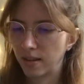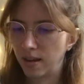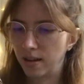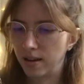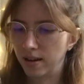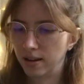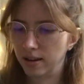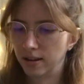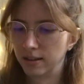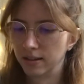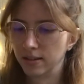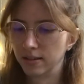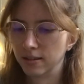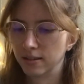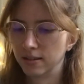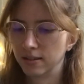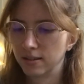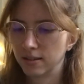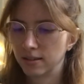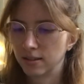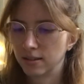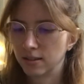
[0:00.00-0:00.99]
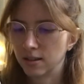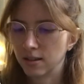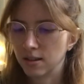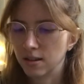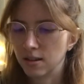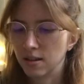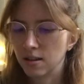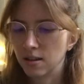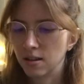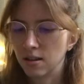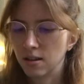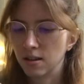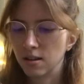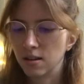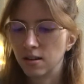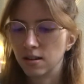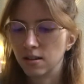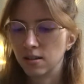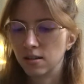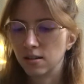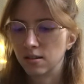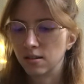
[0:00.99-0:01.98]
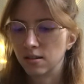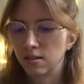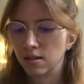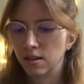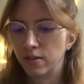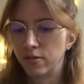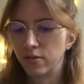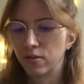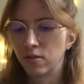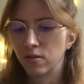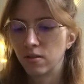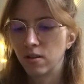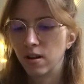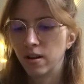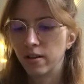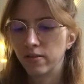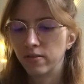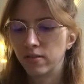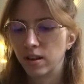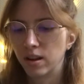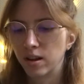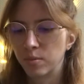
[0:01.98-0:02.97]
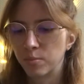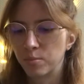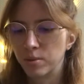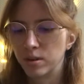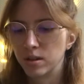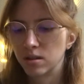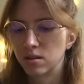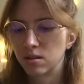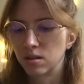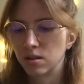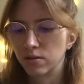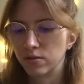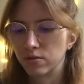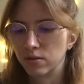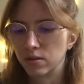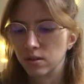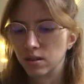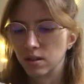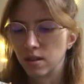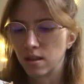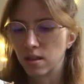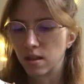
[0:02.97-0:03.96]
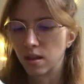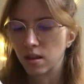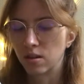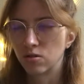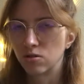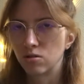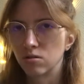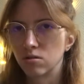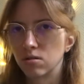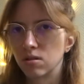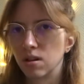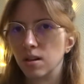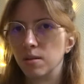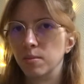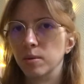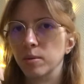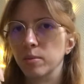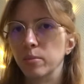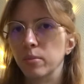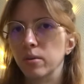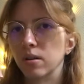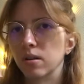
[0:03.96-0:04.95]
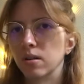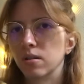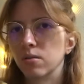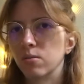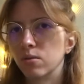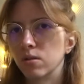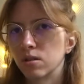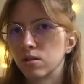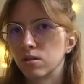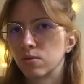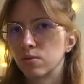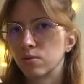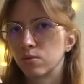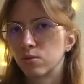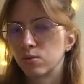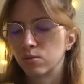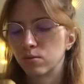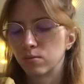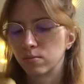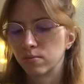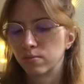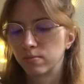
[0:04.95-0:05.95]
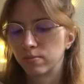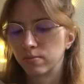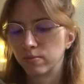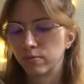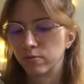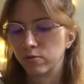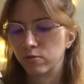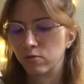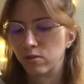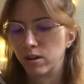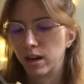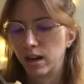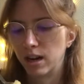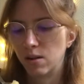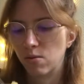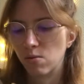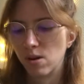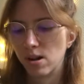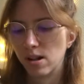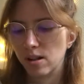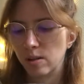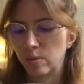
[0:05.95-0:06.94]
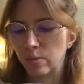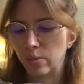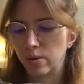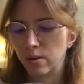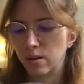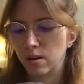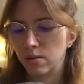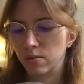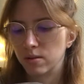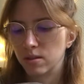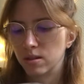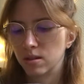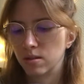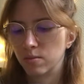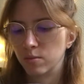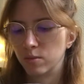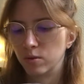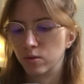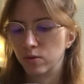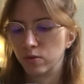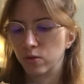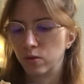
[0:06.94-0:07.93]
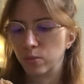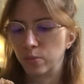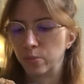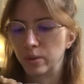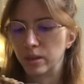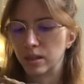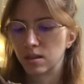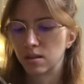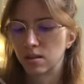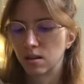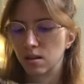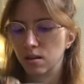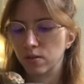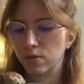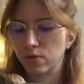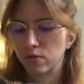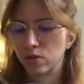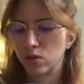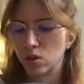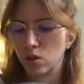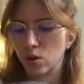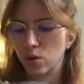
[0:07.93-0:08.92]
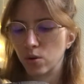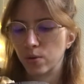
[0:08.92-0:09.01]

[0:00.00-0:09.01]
and if you don't have like biscuit or anything just almond butter works really well but I was in a mood for biscuit so